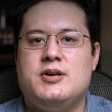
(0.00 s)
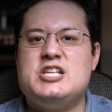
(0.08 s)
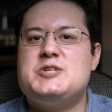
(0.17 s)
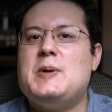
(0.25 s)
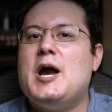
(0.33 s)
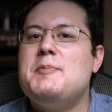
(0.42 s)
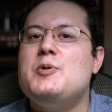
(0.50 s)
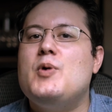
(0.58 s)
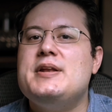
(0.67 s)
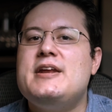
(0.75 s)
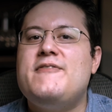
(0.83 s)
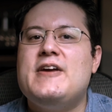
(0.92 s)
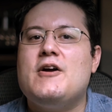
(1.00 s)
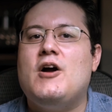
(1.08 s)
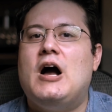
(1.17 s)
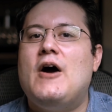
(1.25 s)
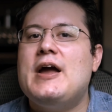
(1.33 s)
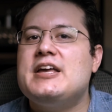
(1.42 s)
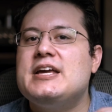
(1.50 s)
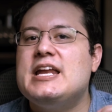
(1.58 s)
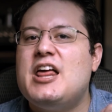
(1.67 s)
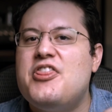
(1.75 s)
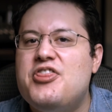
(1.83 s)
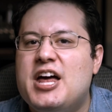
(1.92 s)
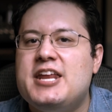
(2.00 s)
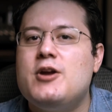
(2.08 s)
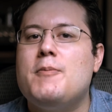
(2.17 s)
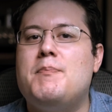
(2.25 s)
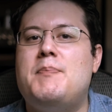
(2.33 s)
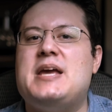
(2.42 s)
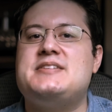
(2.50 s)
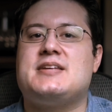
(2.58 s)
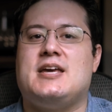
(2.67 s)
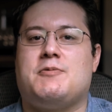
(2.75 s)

inspired me one day to figure out how I could get a thuddier bass kick